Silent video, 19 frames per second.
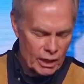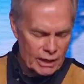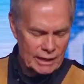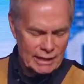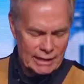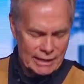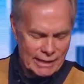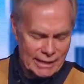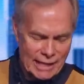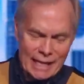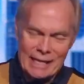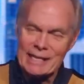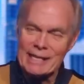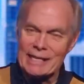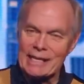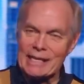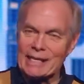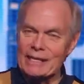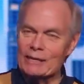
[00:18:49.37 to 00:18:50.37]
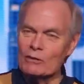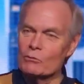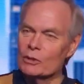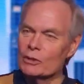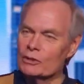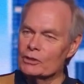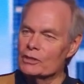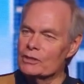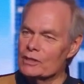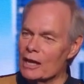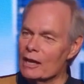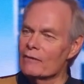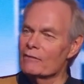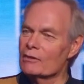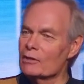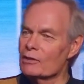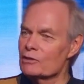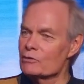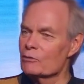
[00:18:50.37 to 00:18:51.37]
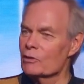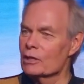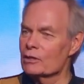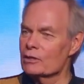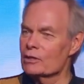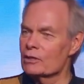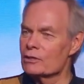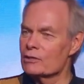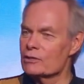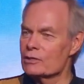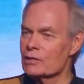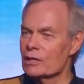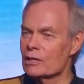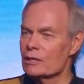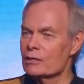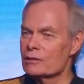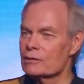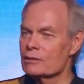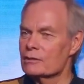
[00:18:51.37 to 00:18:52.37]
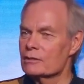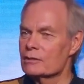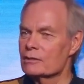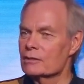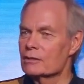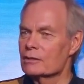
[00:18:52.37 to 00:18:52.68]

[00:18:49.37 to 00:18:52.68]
contending with the devil, is what this says.